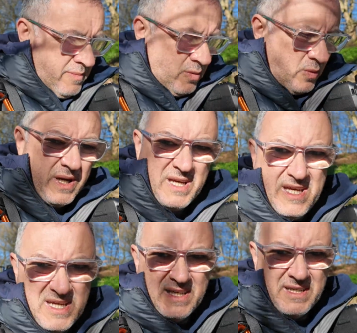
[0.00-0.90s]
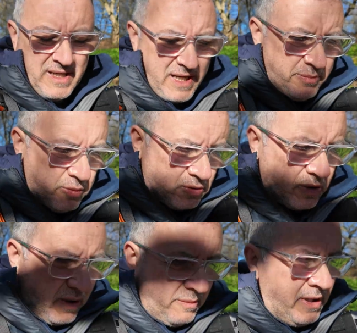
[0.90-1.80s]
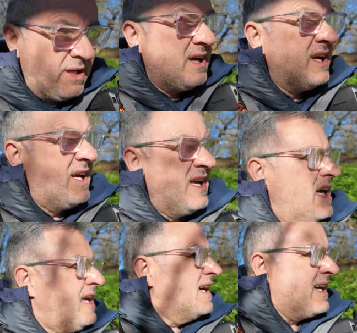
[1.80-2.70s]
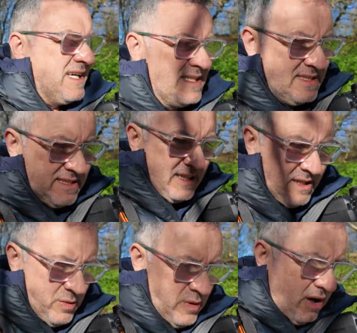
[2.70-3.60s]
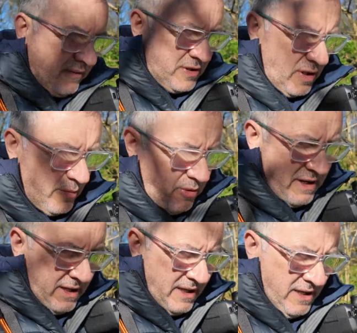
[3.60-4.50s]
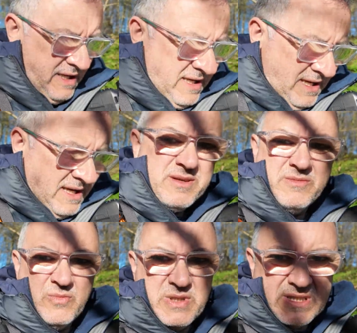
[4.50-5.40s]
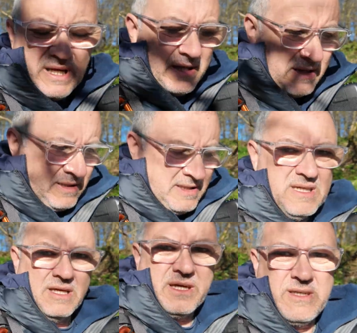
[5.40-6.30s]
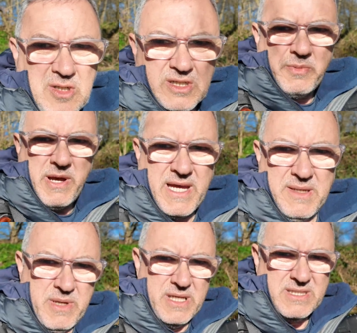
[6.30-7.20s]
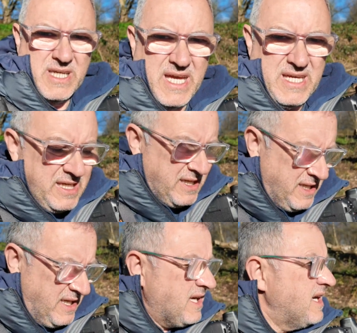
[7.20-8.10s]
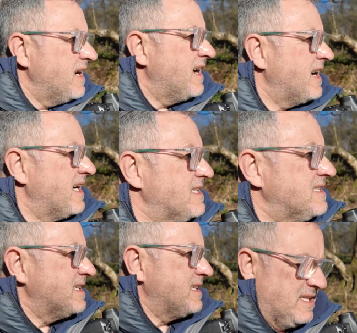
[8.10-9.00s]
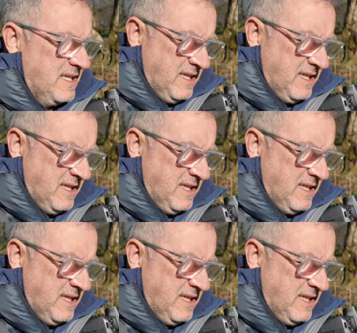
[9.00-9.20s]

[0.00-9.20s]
but we're here April time, and half-term break. We're staying, I think it took us about 8 minutes to get here, and